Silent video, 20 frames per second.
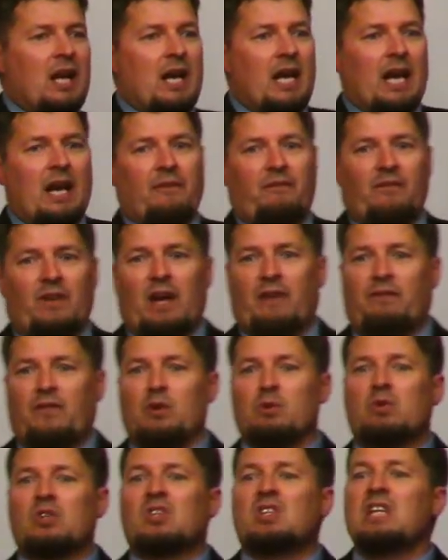if, if
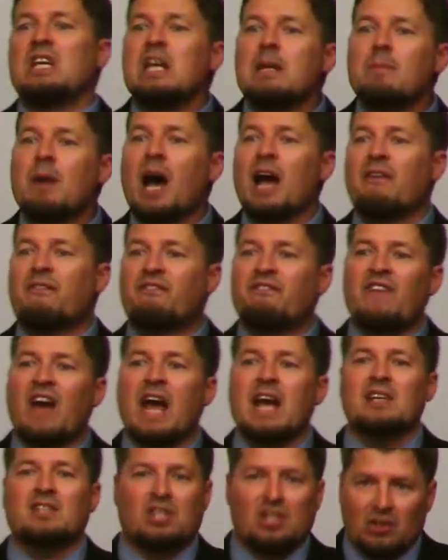you see my
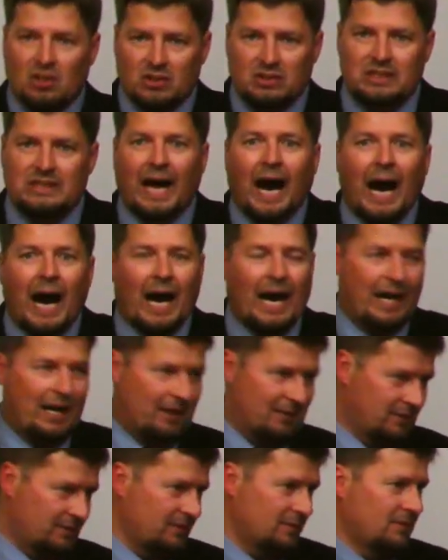face, you'll die.
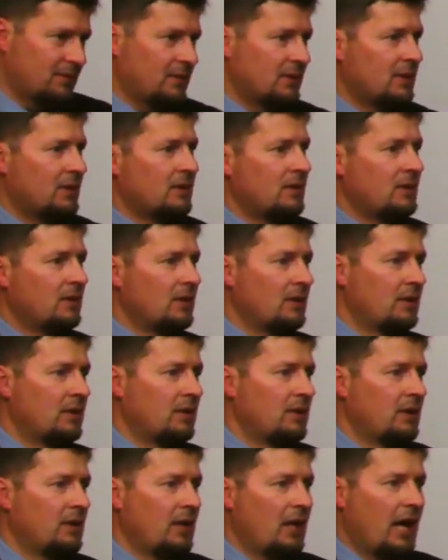
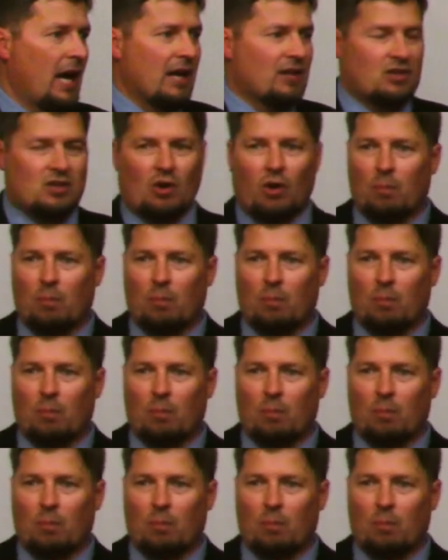And so